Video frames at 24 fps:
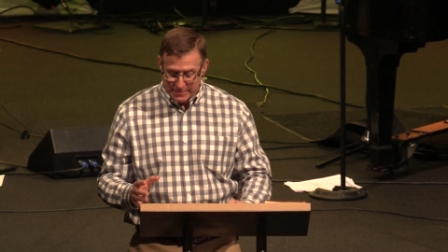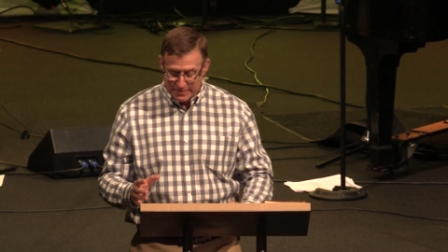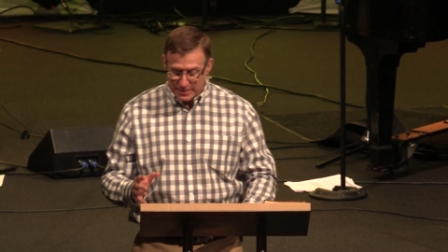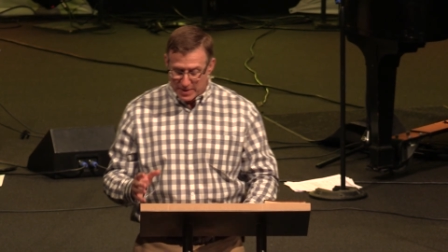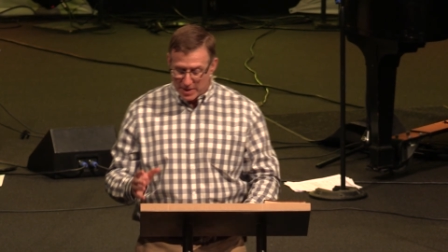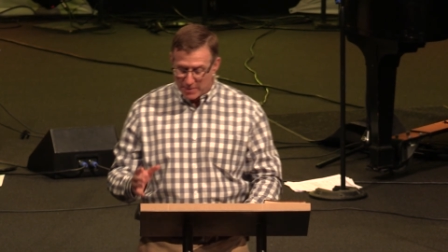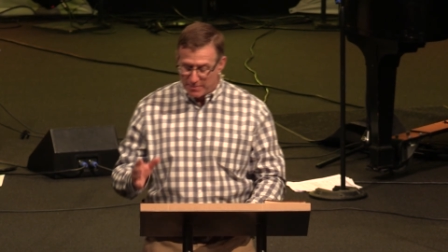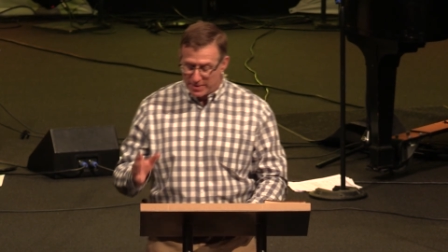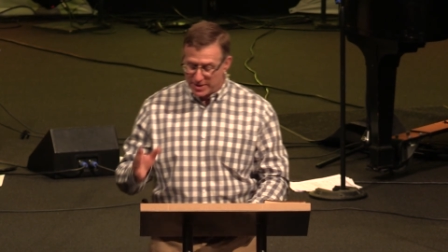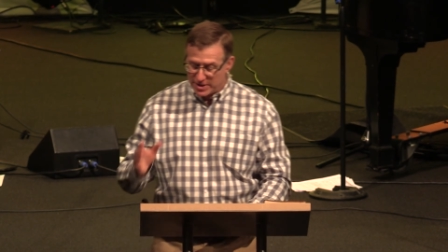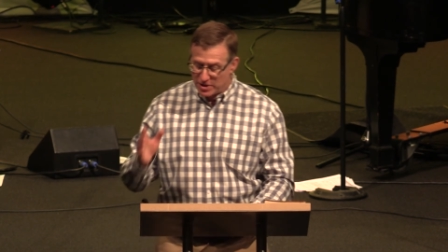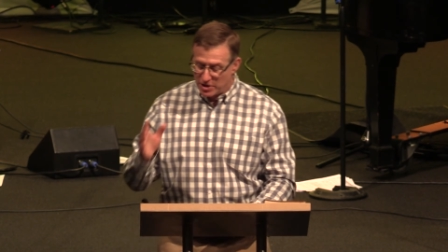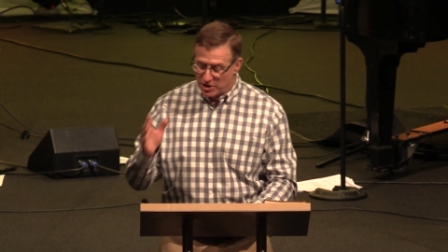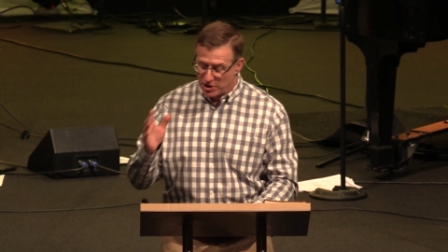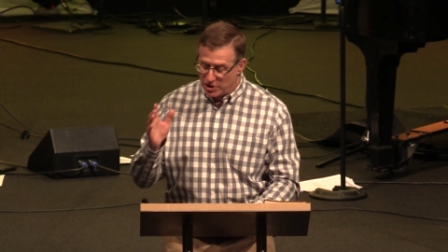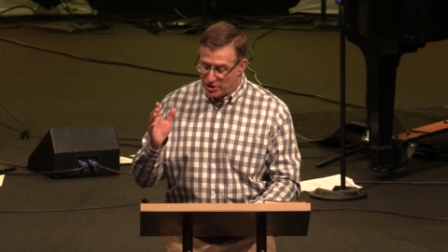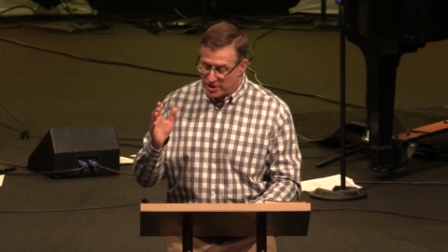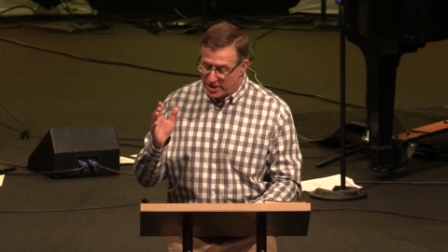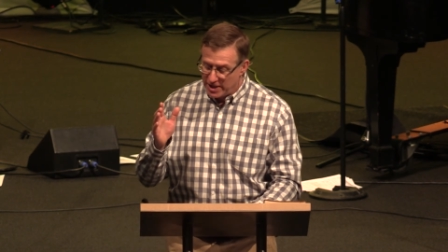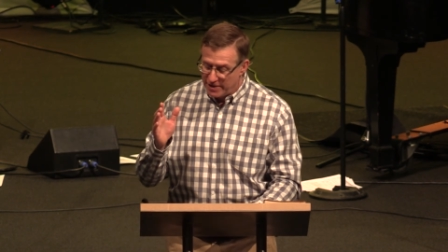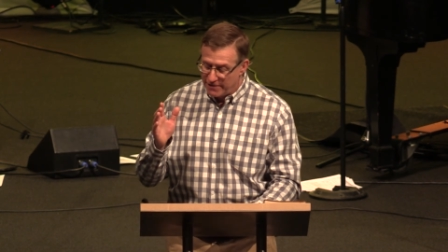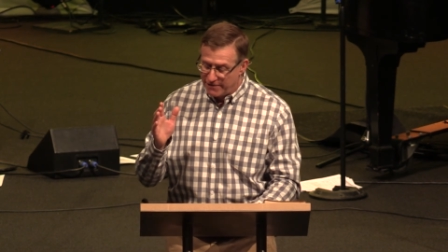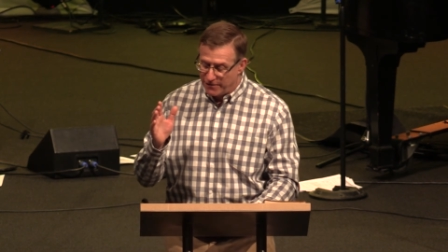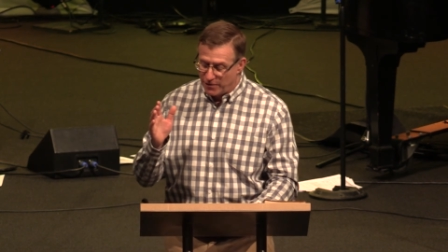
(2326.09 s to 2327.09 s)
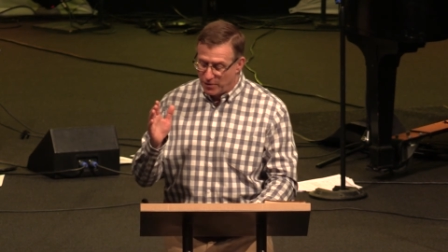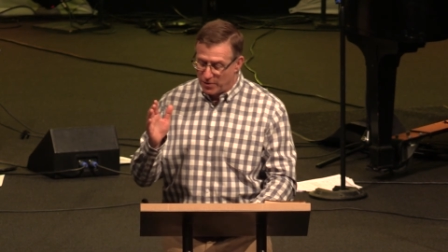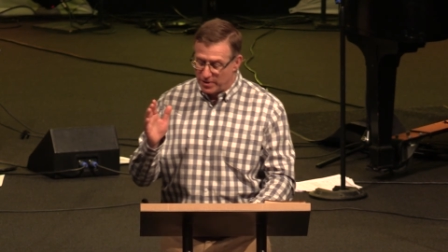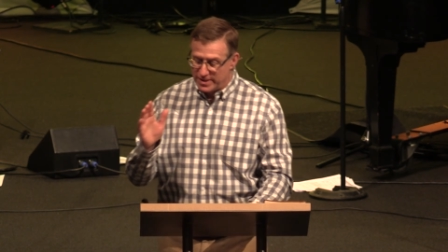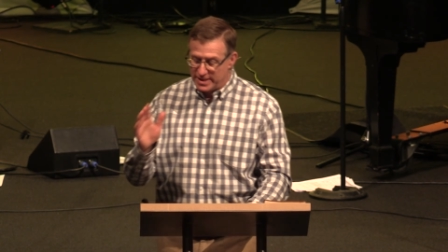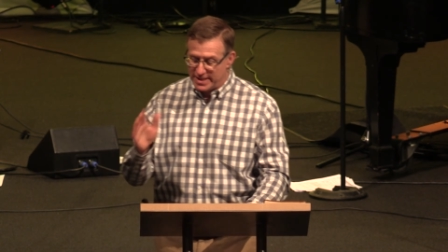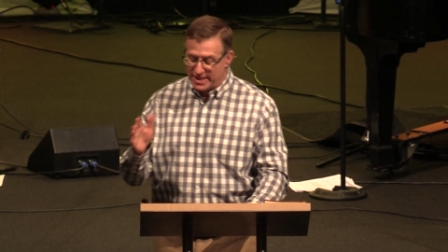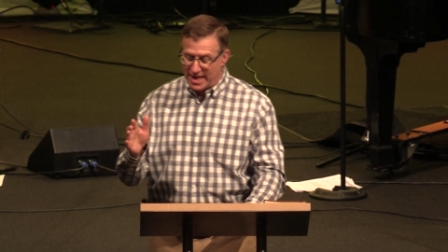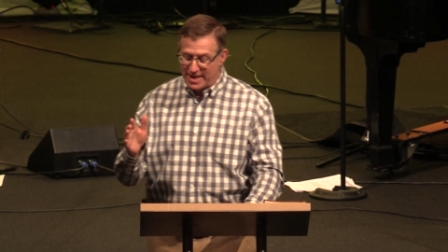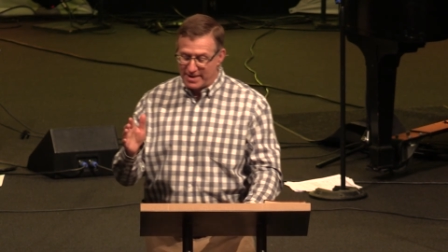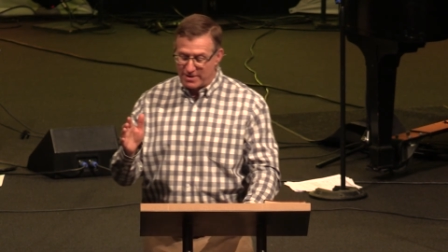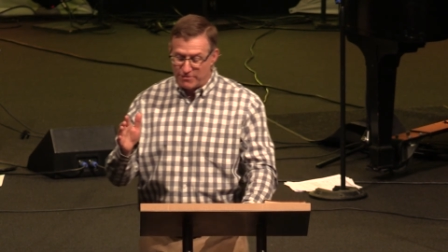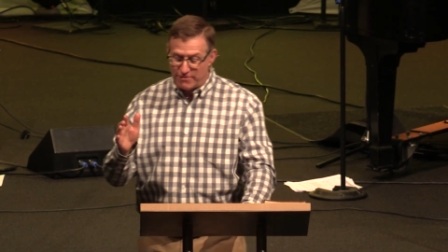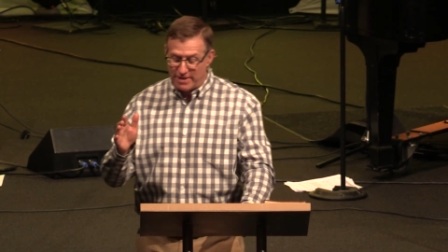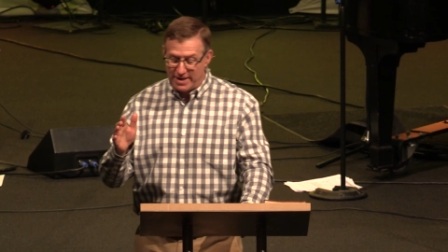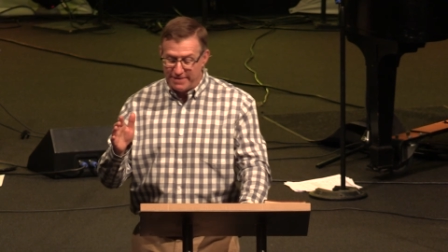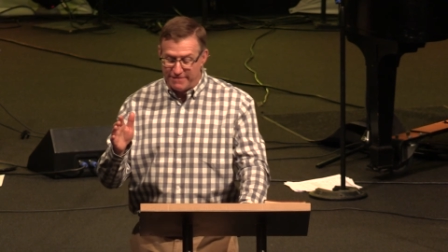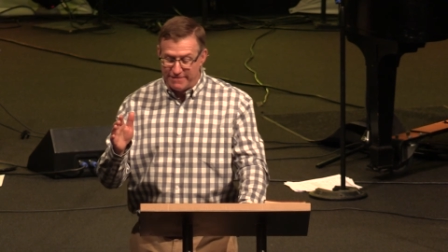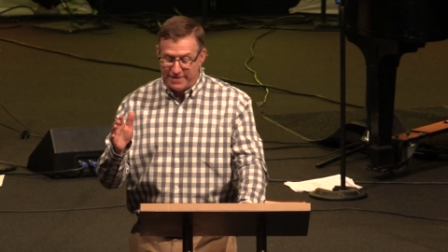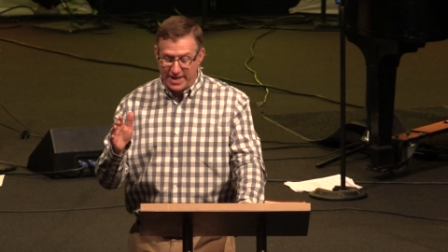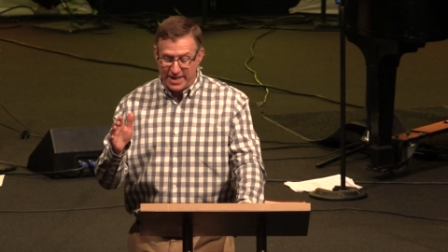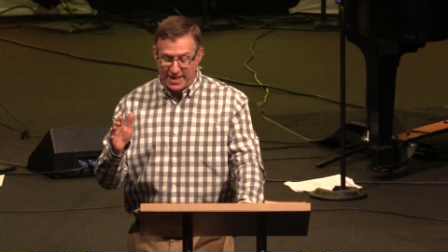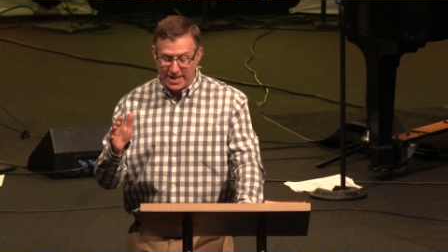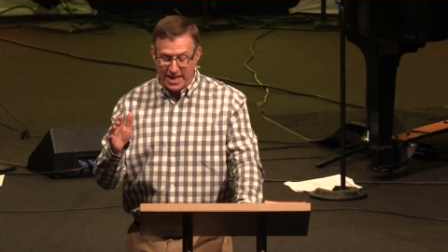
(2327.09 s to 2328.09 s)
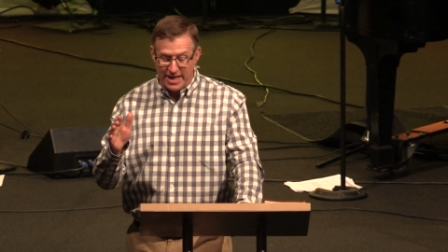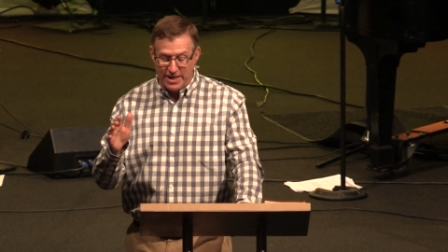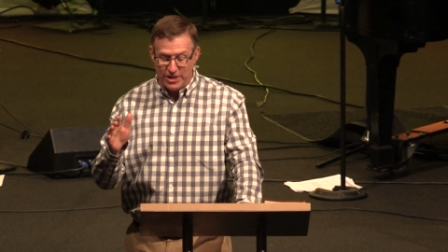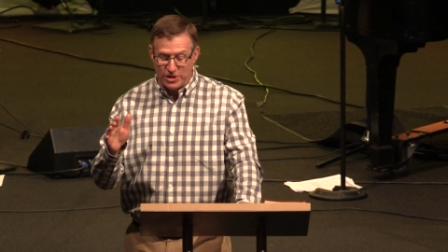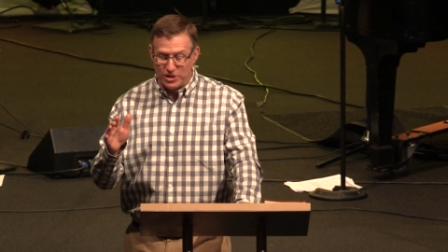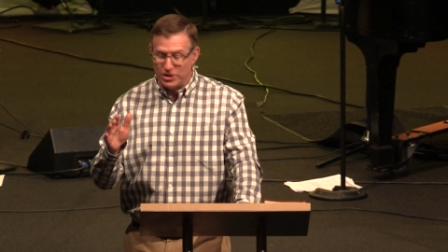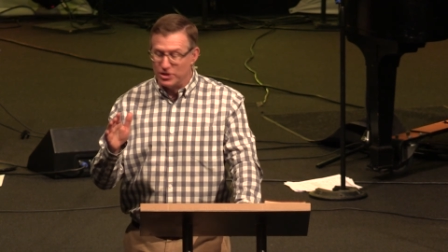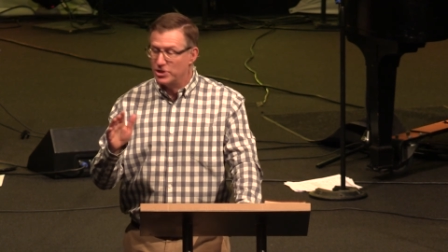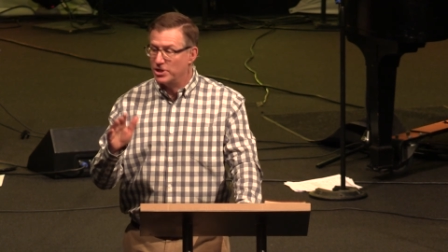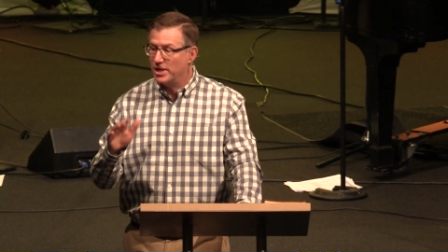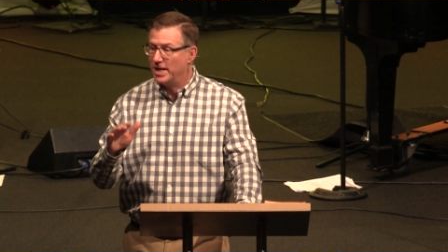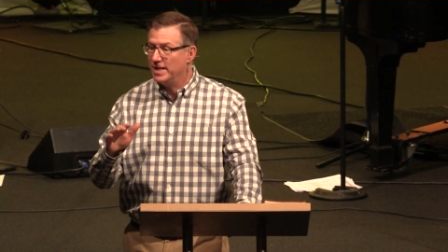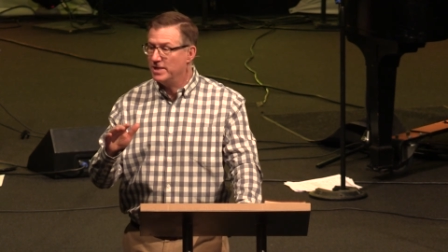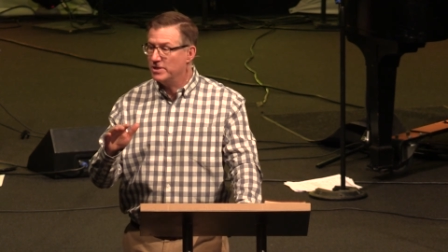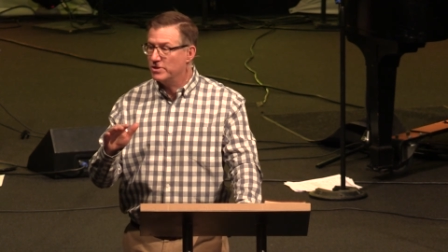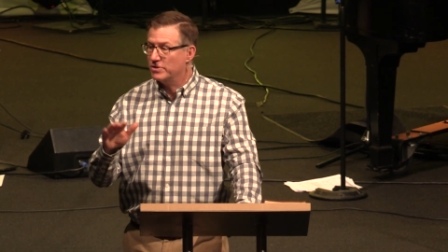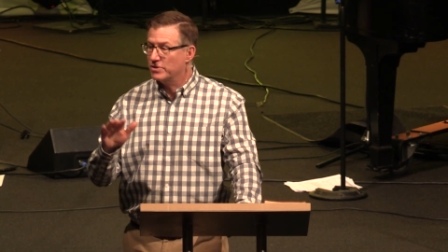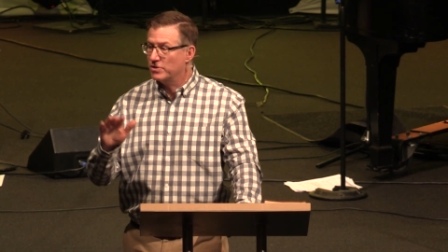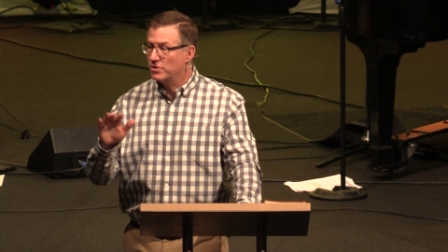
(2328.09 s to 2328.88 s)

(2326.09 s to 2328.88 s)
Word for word: But the looking forward to that great vacation changes